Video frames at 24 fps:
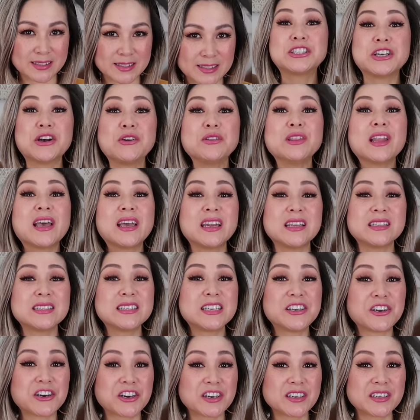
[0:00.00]
Don't let
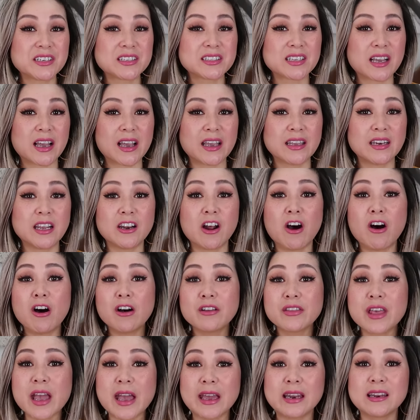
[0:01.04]
interior design and
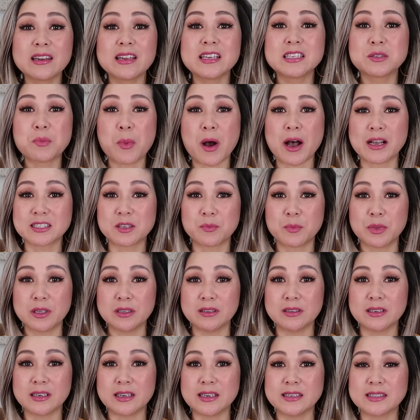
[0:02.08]
all the endless
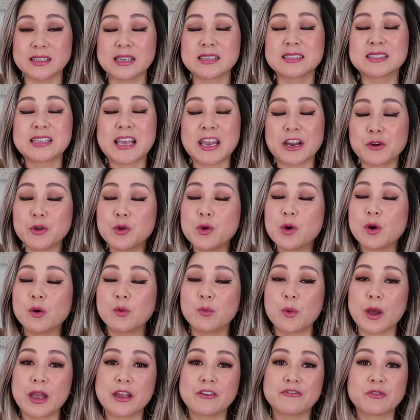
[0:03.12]
possibilities scare you
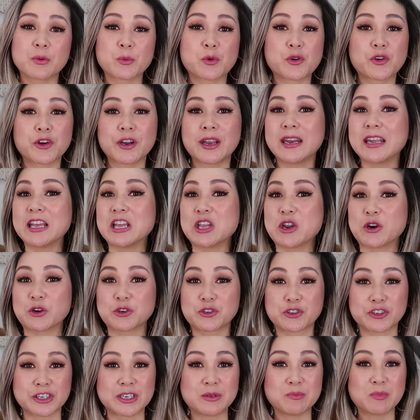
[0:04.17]
away from creating your
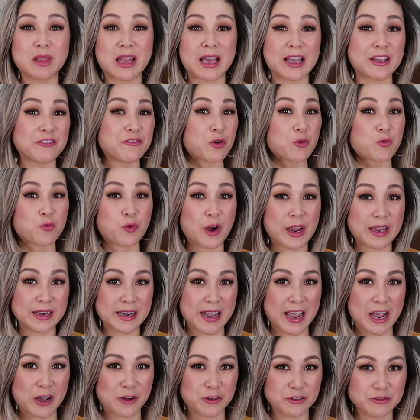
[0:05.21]
dream life right
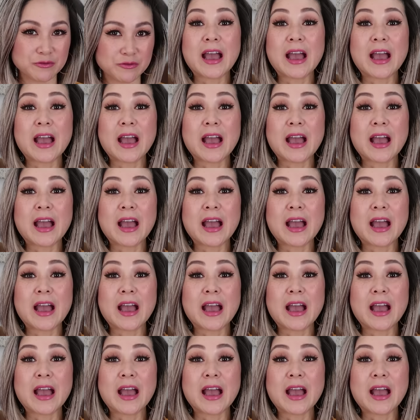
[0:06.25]
now.